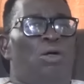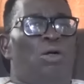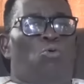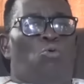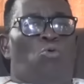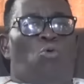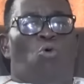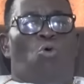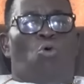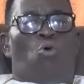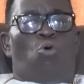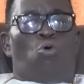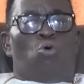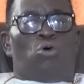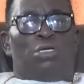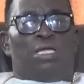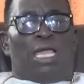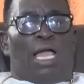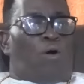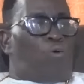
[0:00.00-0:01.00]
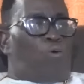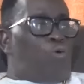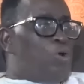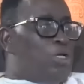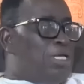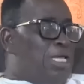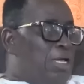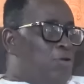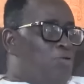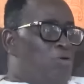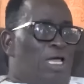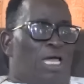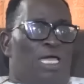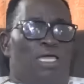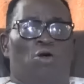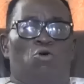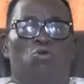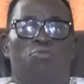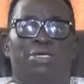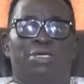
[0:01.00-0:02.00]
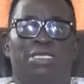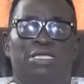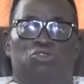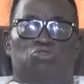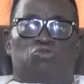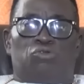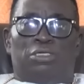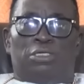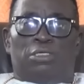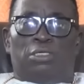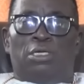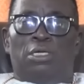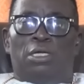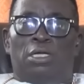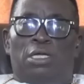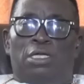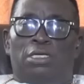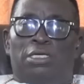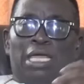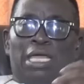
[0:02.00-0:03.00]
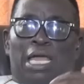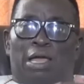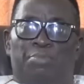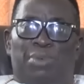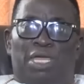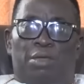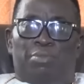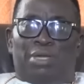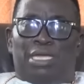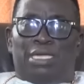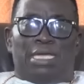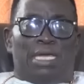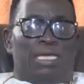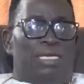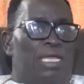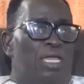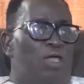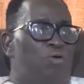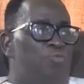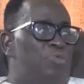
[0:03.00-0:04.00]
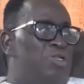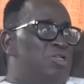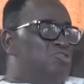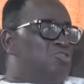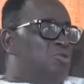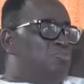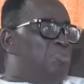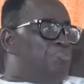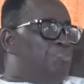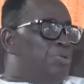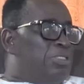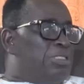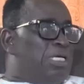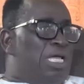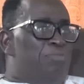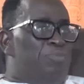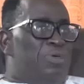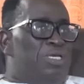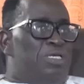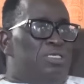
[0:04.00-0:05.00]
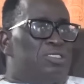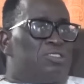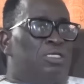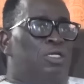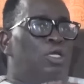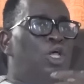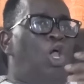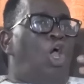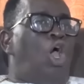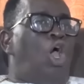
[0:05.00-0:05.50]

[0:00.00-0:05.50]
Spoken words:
Woo ni awo ye no a your ministry. Ni a meme and a ministry, me preach a ministry.